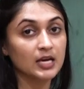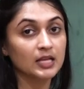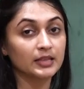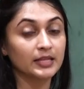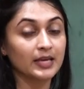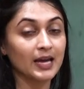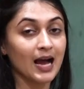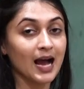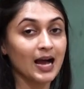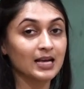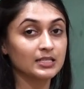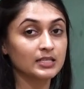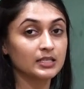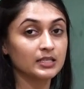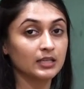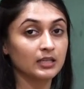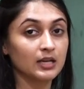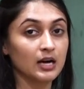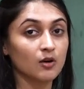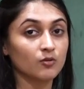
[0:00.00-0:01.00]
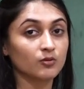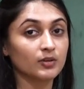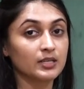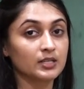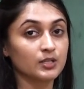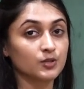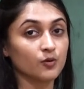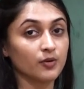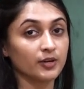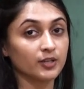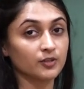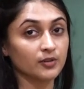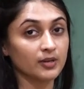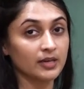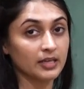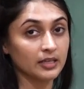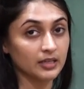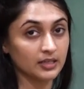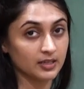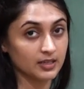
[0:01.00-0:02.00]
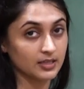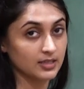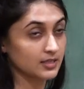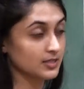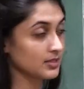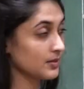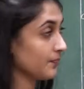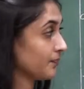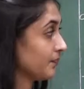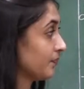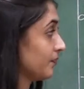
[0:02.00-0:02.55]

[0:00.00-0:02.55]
the asset account is going to increase.